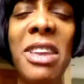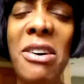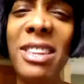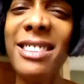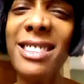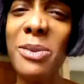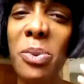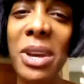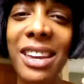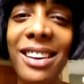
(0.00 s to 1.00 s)
Oh, this is
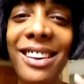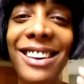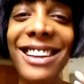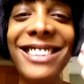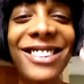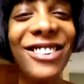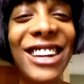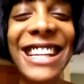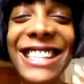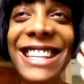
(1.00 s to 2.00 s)
weird. It's
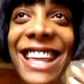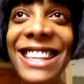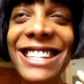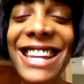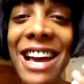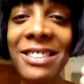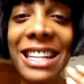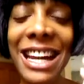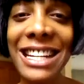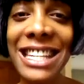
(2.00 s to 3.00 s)
crazy, like the times
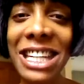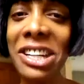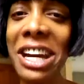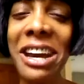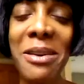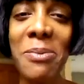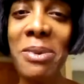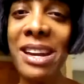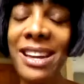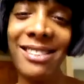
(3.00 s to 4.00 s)
that I tear up,
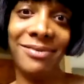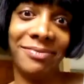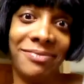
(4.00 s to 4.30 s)
but